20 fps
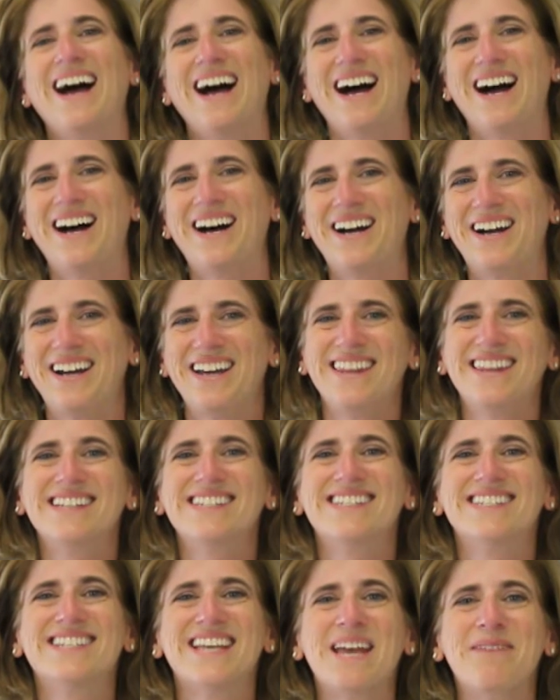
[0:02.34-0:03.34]
Hi,
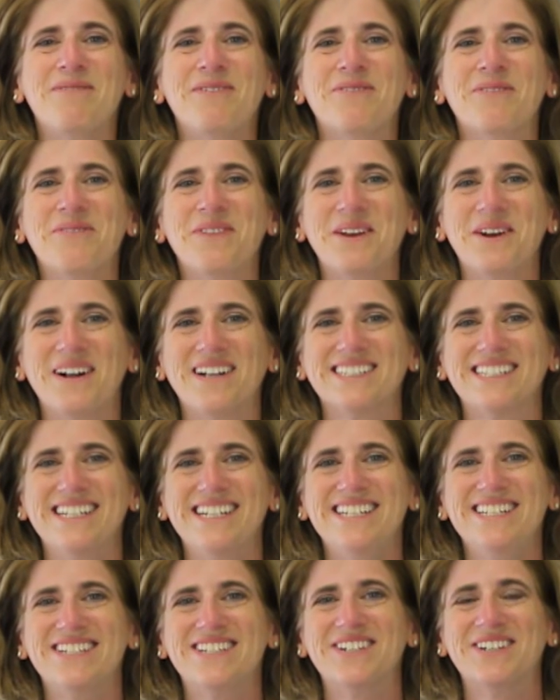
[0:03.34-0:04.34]
this is Amy from the
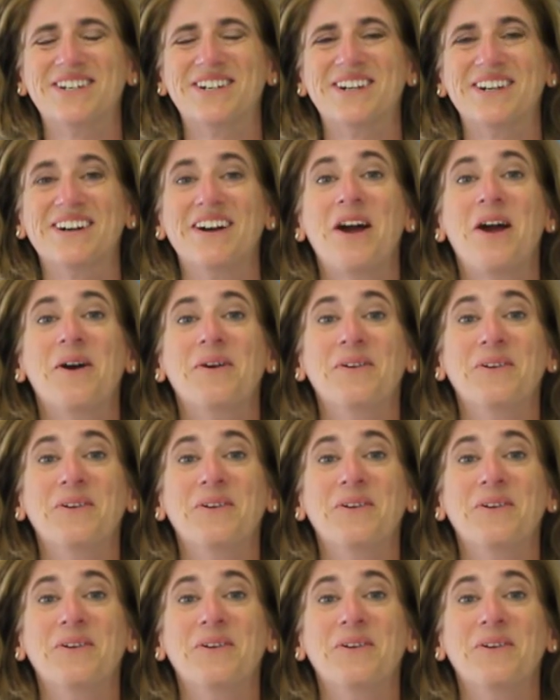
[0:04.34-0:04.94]
altE Store.